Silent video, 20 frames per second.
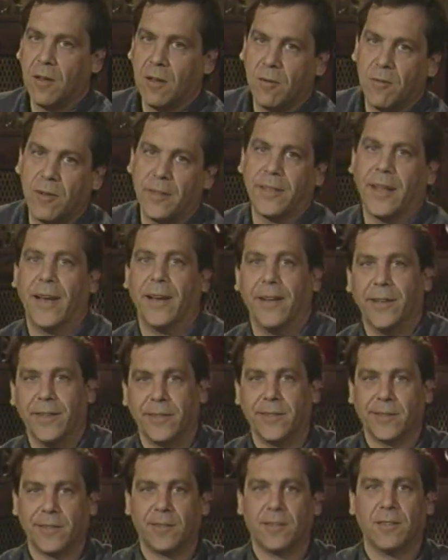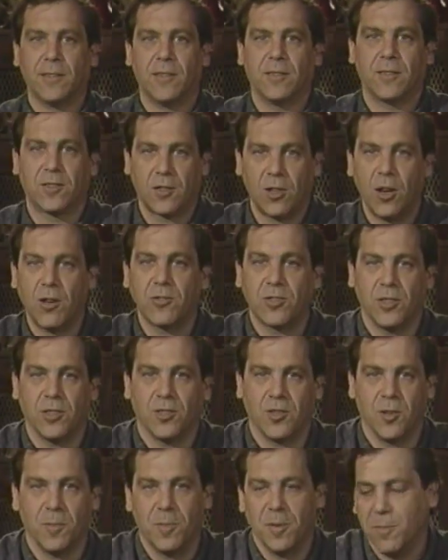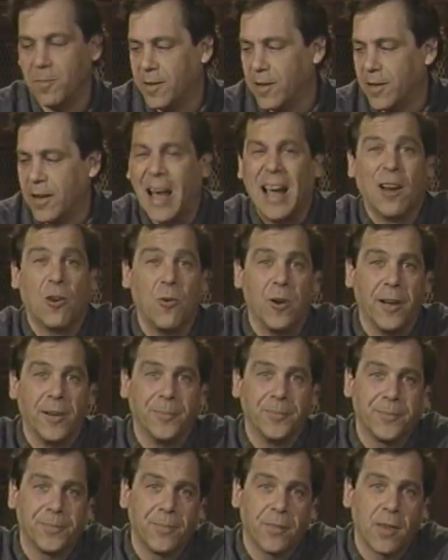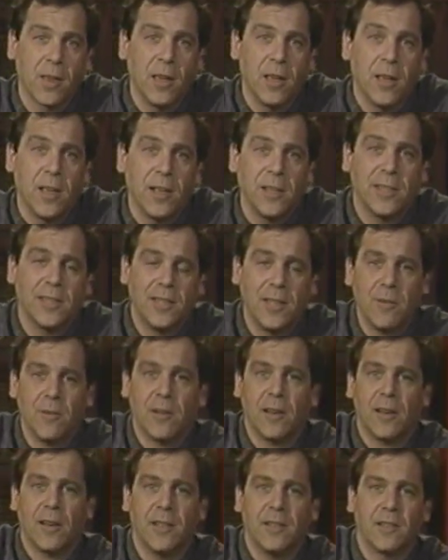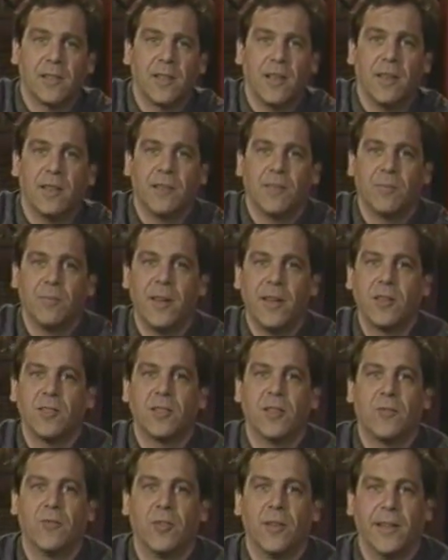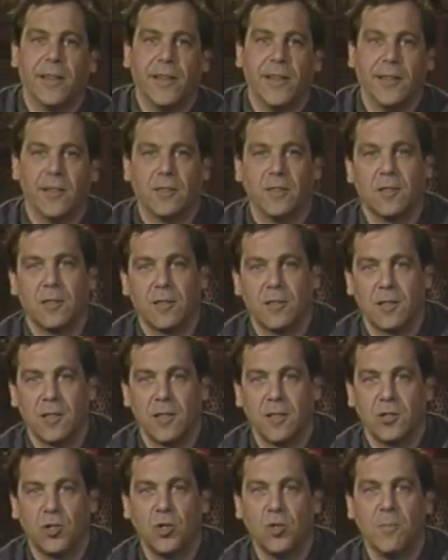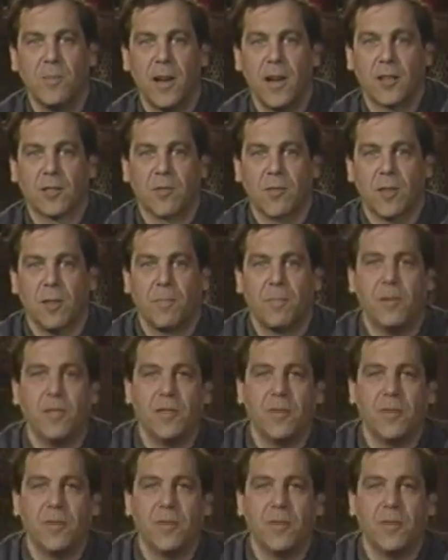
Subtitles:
Well, Donna, it's close to stupid, but not quite. To see what a lens does, make yourself one of these. It's a shoebox with a piece